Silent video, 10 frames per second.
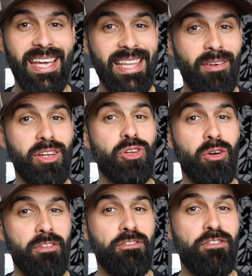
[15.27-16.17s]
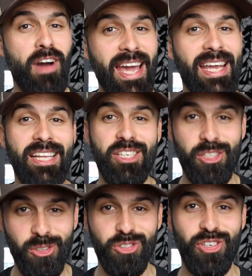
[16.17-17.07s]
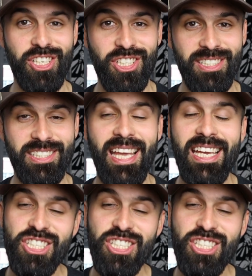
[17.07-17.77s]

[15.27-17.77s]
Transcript: and download over 500 illustrations,